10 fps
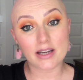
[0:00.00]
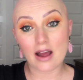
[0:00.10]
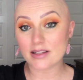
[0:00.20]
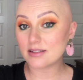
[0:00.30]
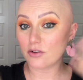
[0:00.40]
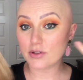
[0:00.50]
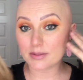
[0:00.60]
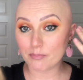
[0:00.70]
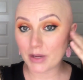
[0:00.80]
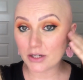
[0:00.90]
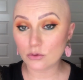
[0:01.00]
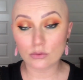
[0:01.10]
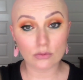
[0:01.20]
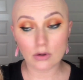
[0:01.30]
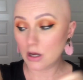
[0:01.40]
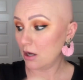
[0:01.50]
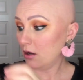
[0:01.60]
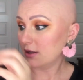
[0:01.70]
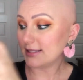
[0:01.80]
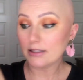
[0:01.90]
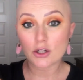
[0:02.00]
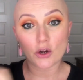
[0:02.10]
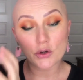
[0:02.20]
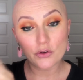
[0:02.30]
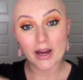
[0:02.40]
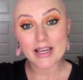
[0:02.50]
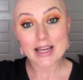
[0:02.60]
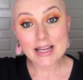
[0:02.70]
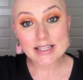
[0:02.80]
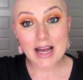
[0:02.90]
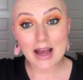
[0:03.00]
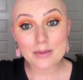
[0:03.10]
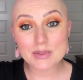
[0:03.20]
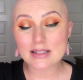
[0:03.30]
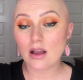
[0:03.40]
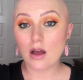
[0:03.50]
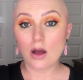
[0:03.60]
It has those medical silicone grade ear tabs,